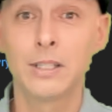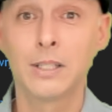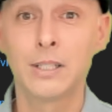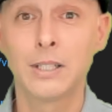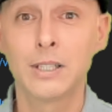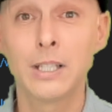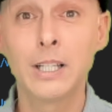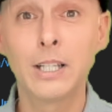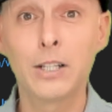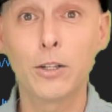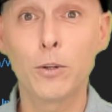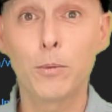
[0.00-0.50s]

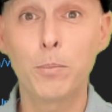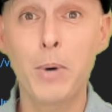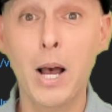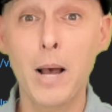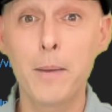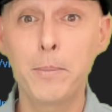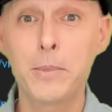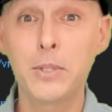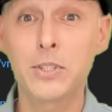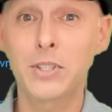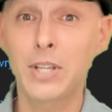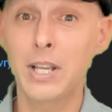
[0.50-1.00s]
Little
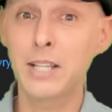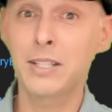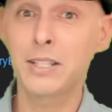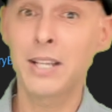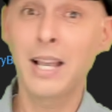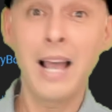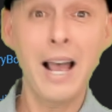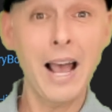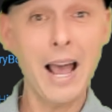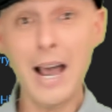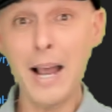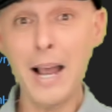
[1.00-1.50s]
Bobby says,
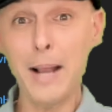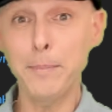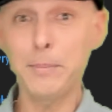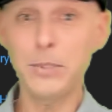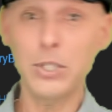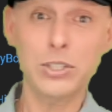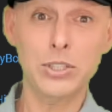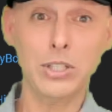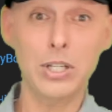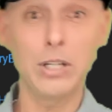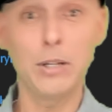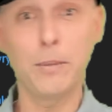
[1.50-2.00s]
I'm
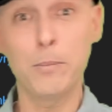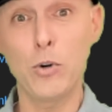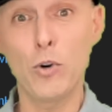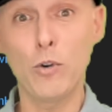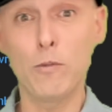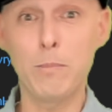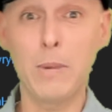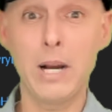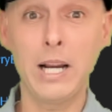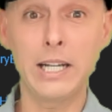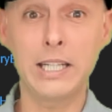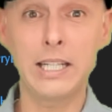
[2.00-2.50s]
just going to move
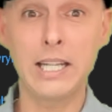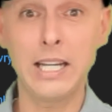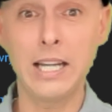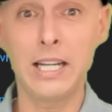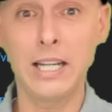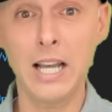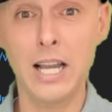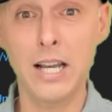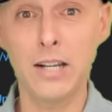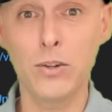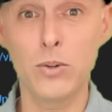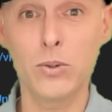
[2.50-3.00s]
my king.
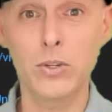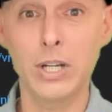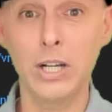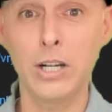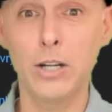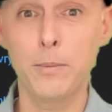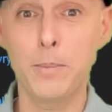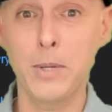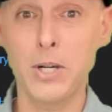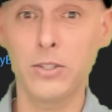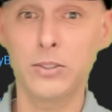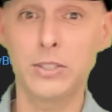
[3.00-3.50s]
I don't care
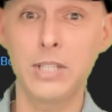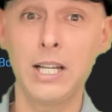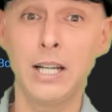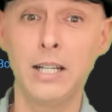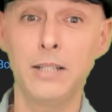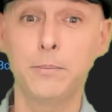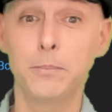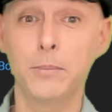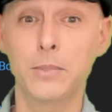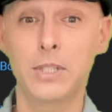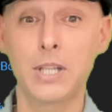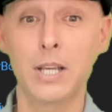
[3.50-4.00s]
about
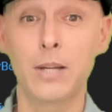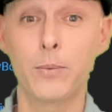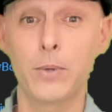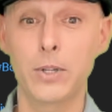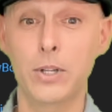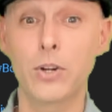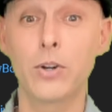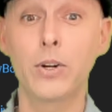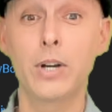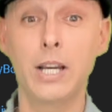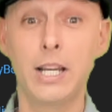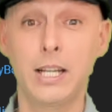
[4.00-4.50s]
that. But then we
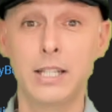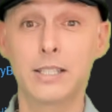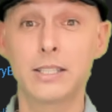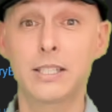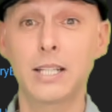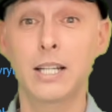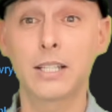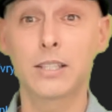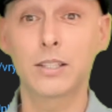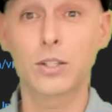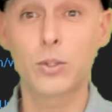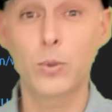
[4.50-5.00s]
go ahead and
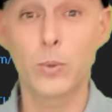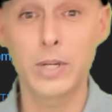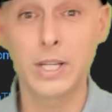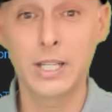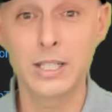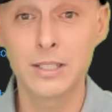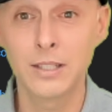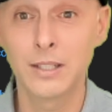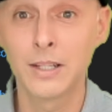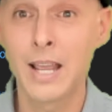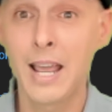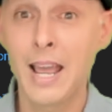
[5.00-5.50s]
take the
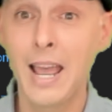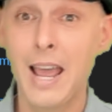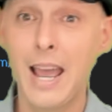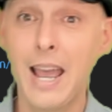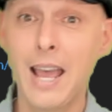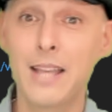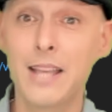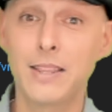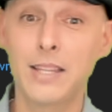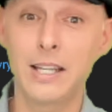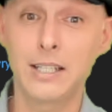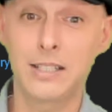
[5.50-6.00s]
queen.
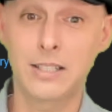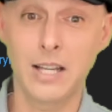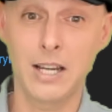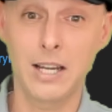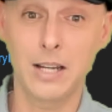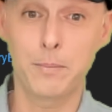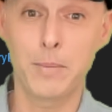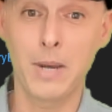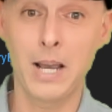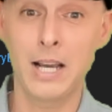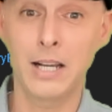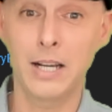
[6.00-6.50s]
And they
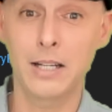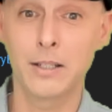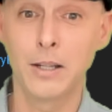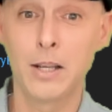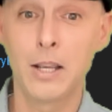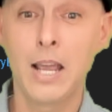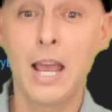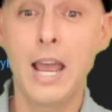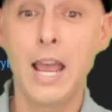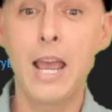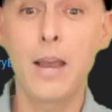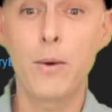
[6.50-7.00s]
take back.
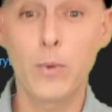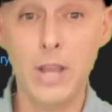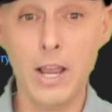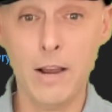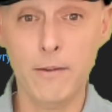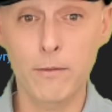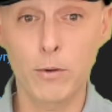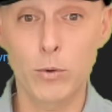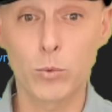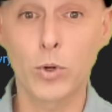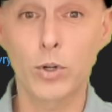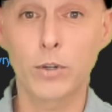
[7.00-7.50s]
And we
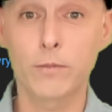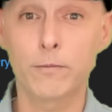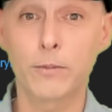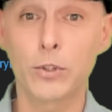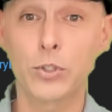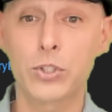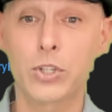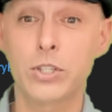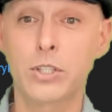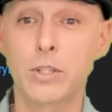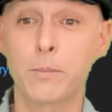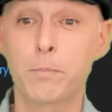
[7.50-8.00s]
have a rook
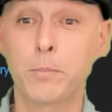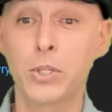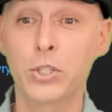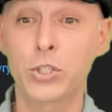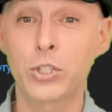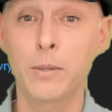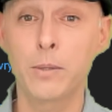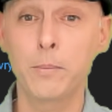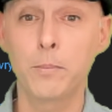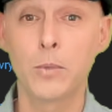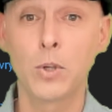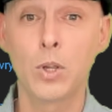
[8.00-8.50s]
versus a
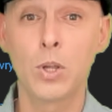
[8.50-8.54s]
bishop.